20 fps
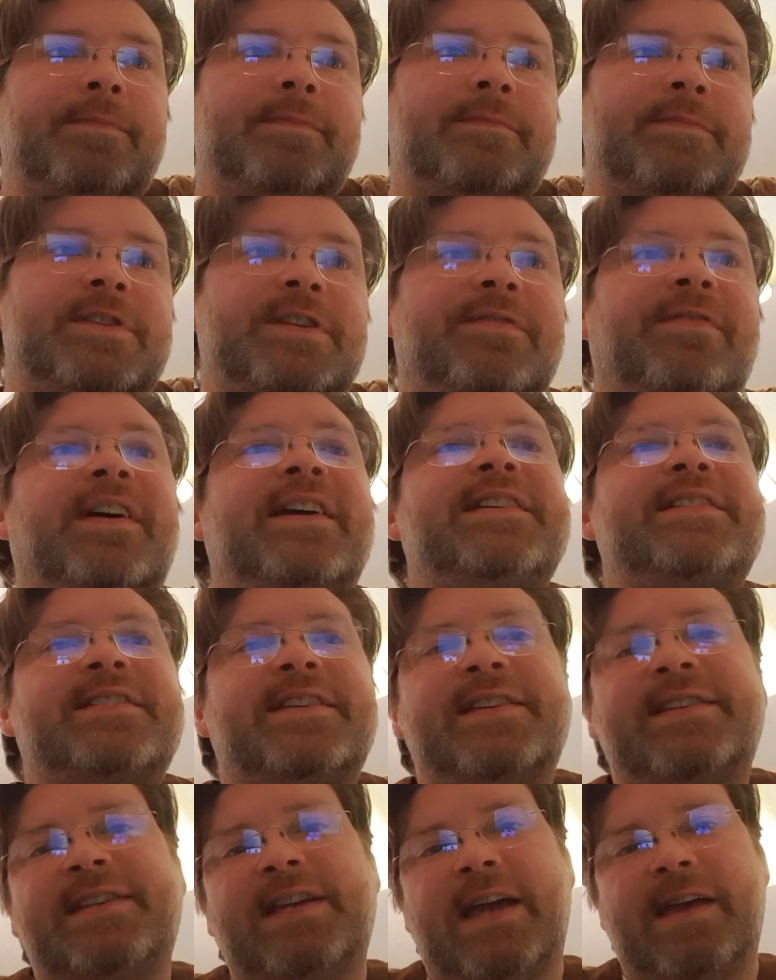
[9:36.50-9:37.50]
Suffice
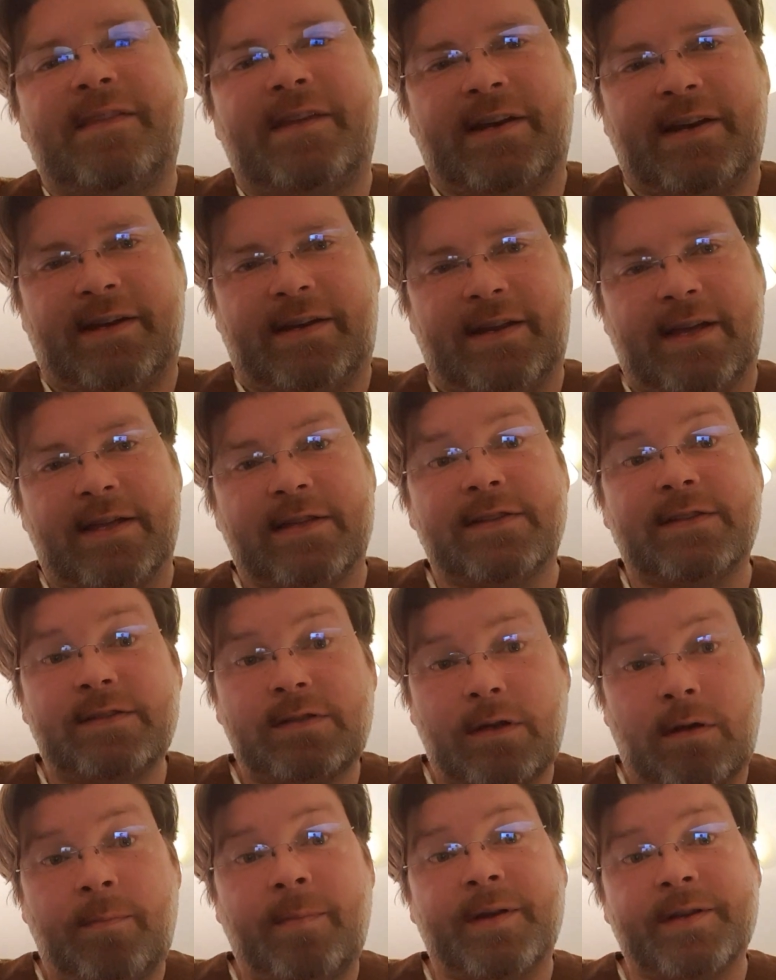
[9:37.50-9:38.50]
to say that it did,
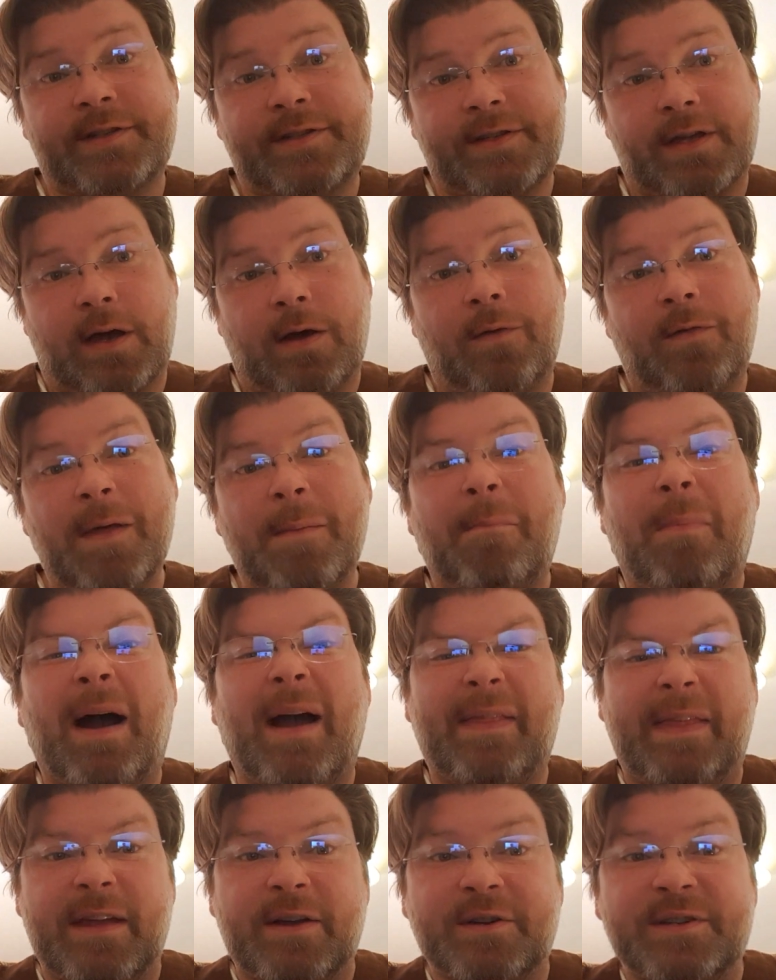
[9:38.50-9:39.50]
so much so that
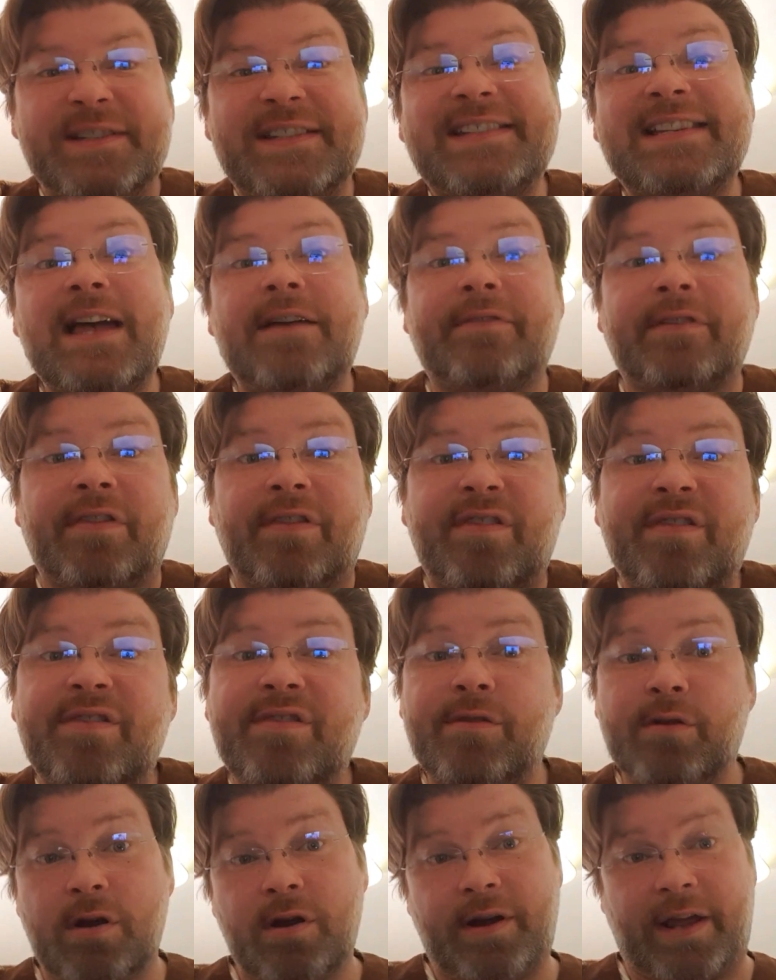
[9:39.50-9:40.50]
by the year
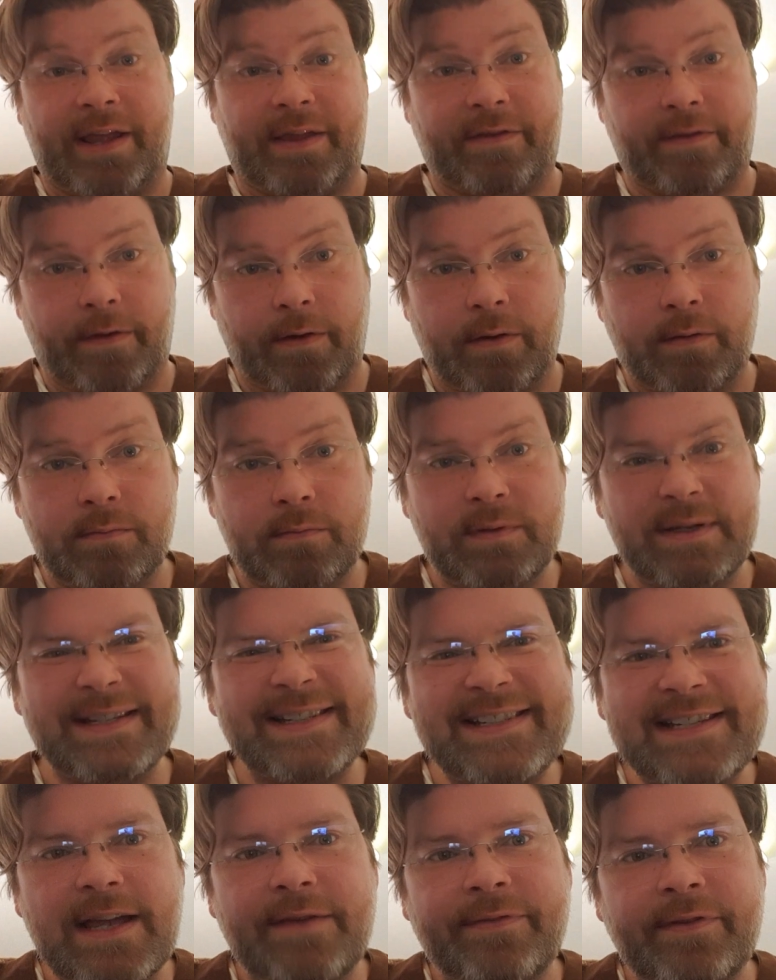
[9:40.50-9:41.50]
732,
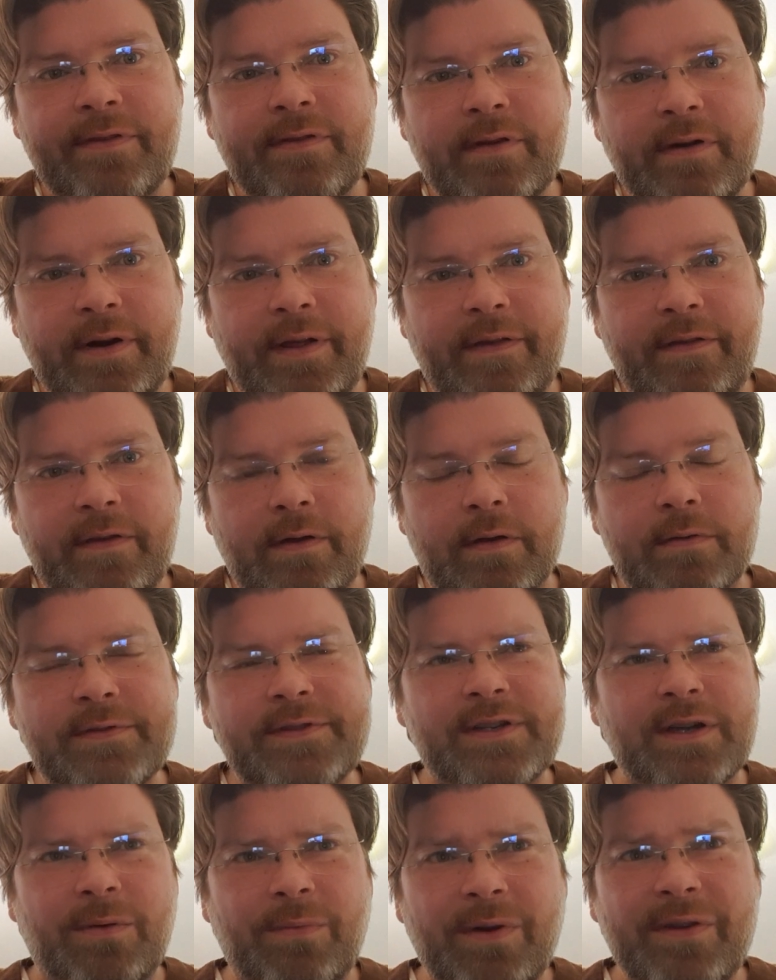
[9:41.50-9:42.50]

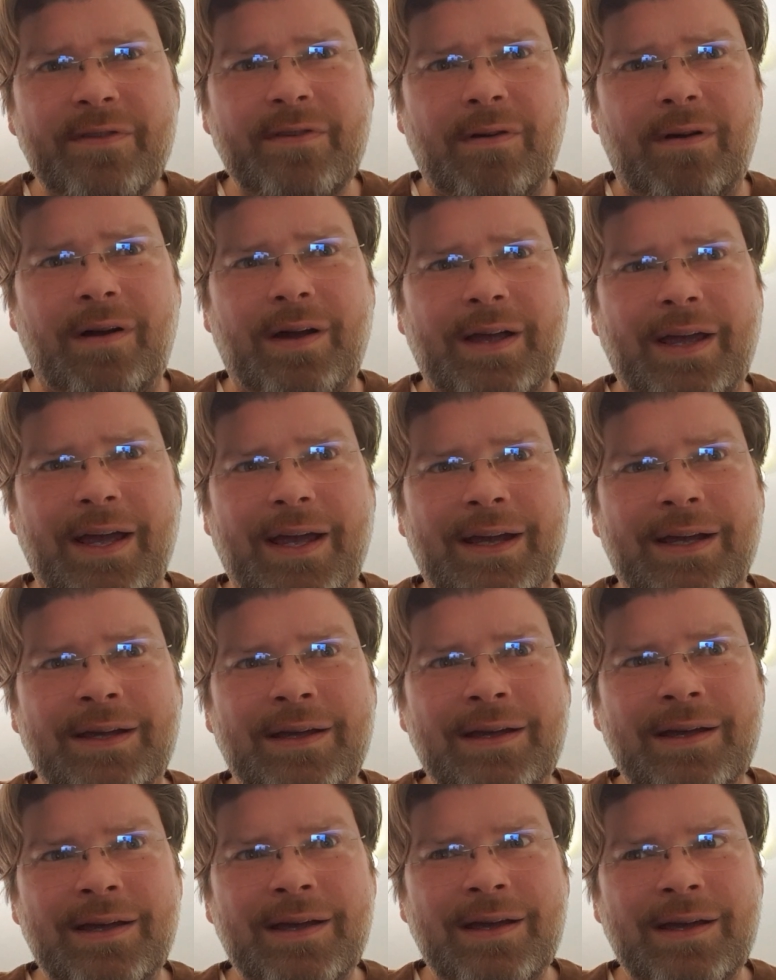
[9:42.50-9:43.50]
so we're talking
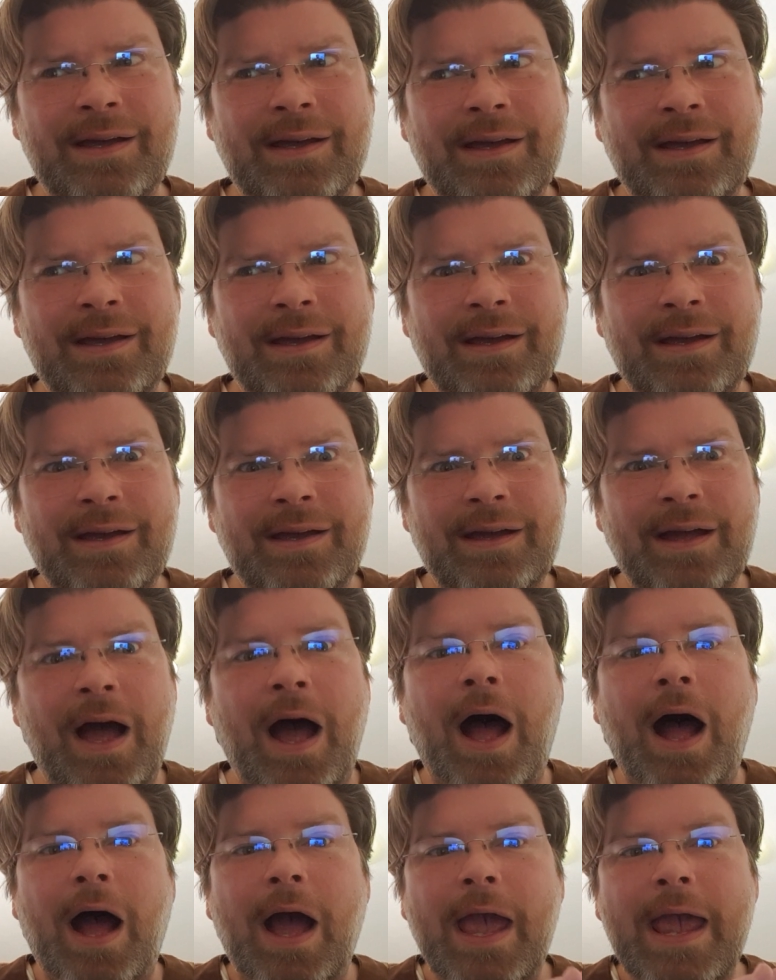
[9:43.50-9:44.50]

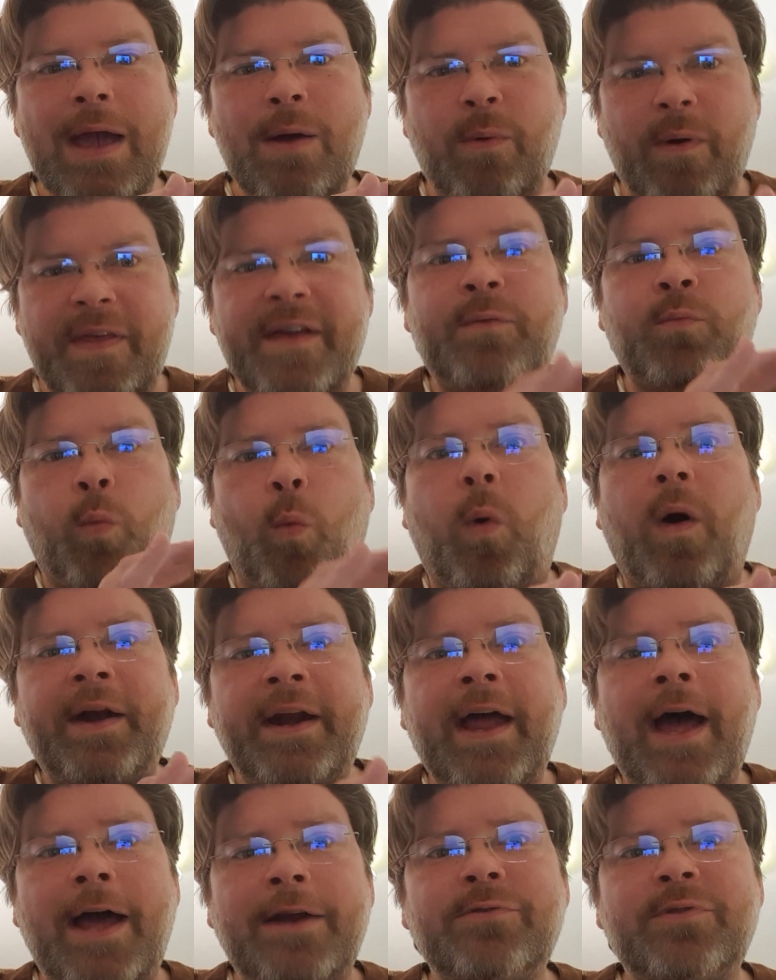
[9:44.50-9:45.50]
within
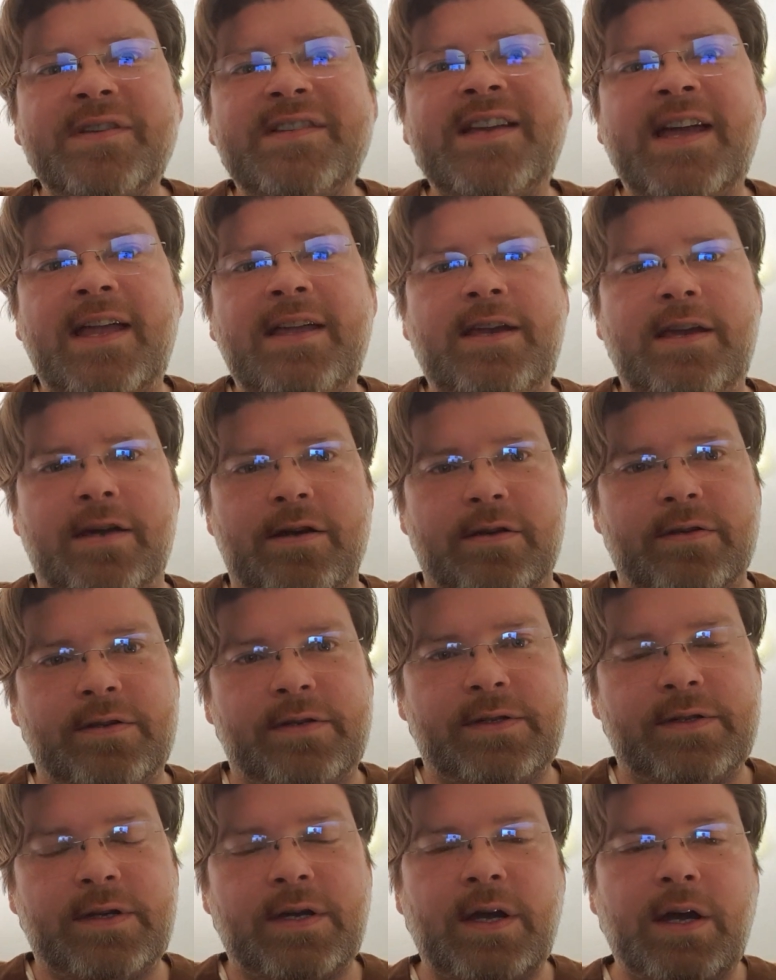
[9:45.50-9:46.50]
110
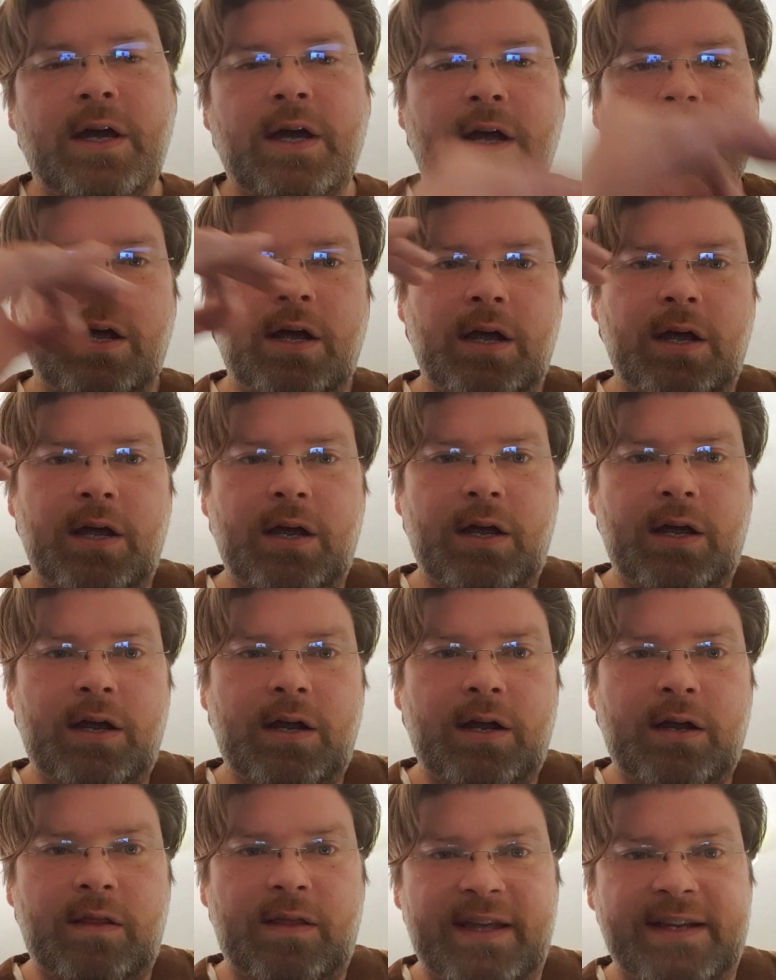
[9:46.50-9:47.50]
years,
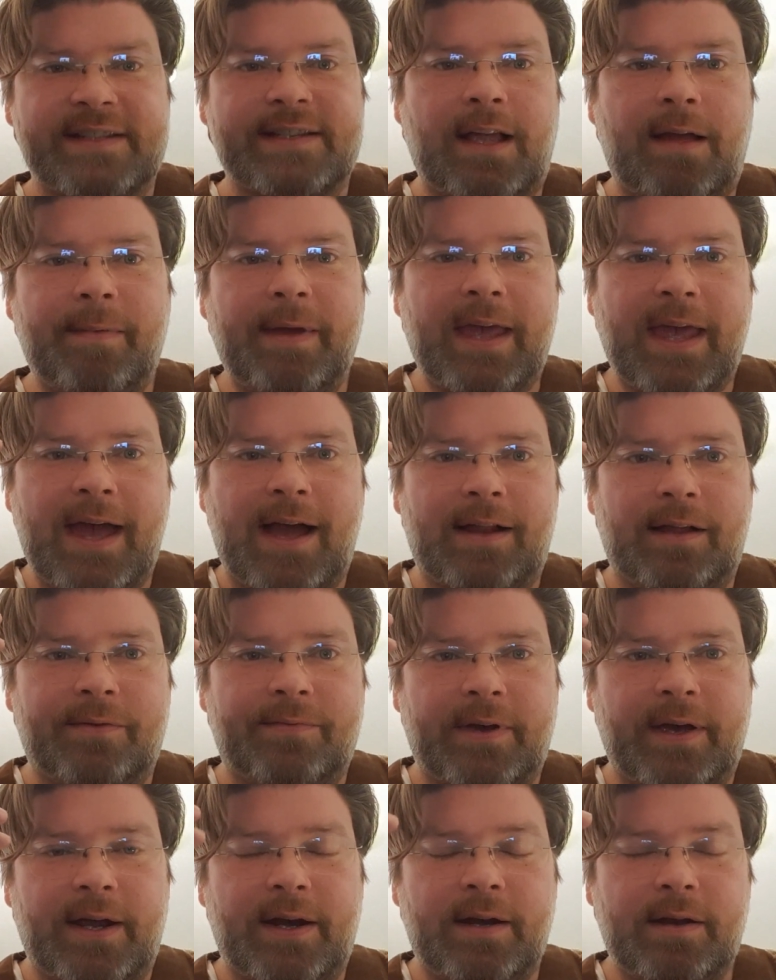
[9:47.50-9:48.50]
the Islamic
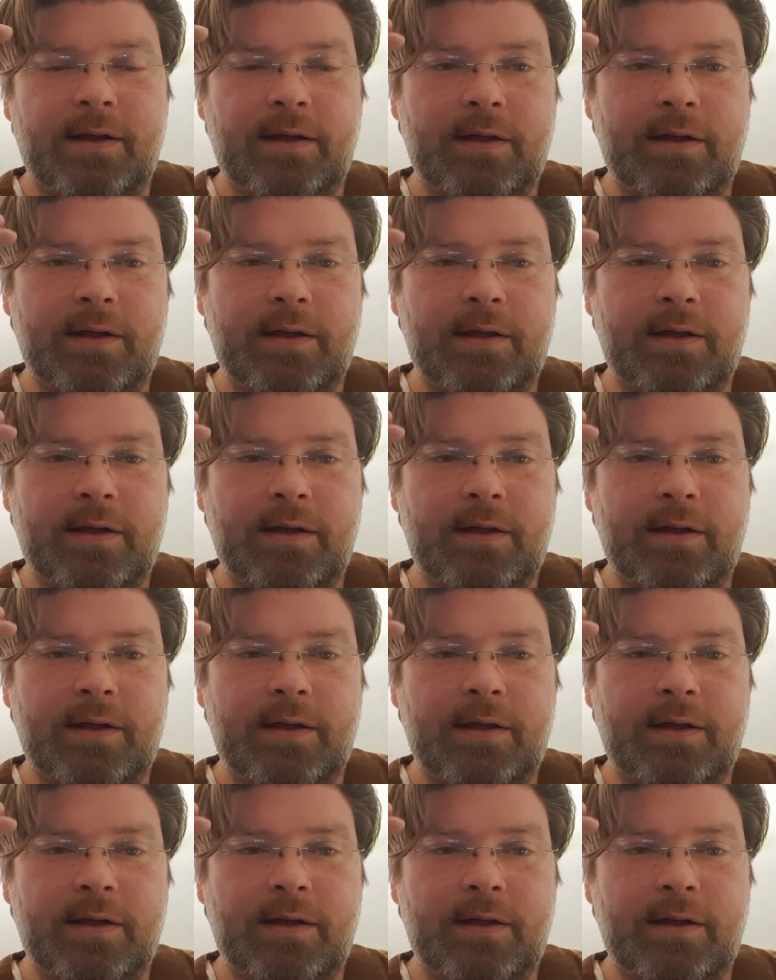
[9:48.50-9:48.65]
Caliphate